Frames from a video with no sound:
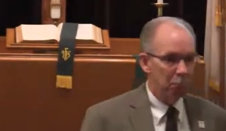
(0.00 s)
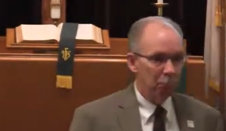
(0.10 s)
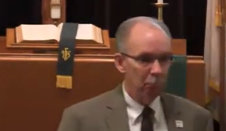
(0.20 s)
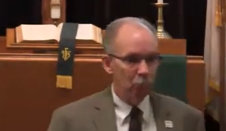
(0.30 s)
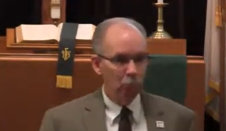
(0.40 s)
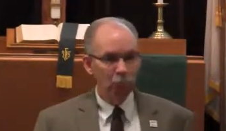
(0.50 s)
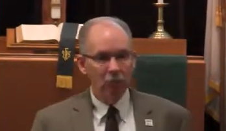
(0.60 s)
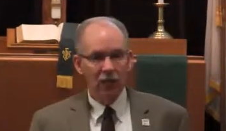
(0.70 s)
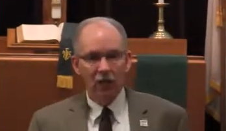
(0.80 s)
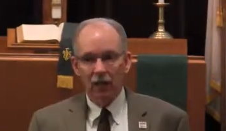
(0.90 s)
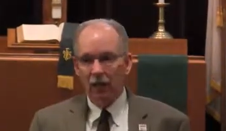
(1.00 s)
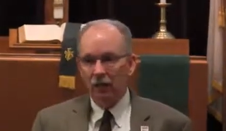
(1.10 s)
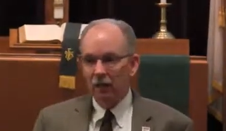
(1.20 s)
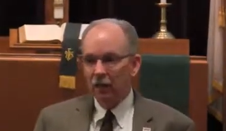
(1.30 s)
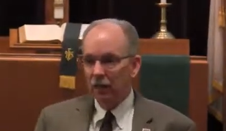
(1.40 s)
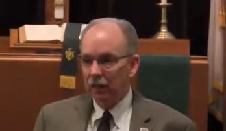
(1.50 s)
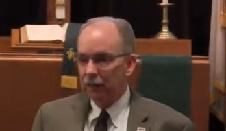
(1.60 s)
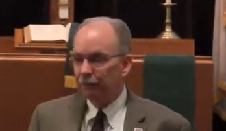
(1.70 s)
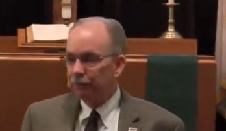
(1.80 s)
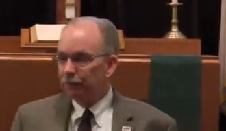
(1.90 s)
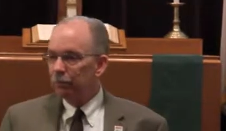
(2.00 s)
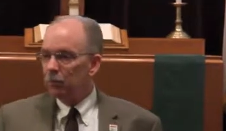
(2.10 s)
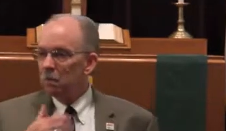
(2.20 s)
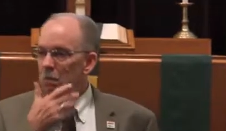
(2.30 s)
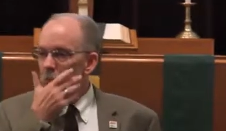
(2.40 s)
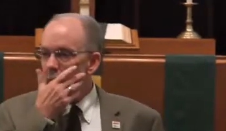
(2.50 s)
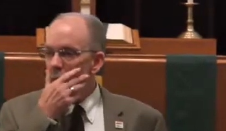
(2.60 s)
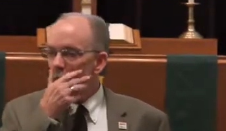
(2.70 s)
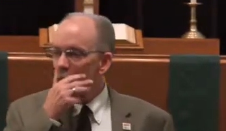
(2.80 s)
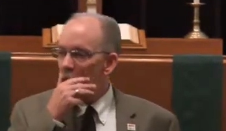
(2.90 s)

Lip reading: Nothing is said.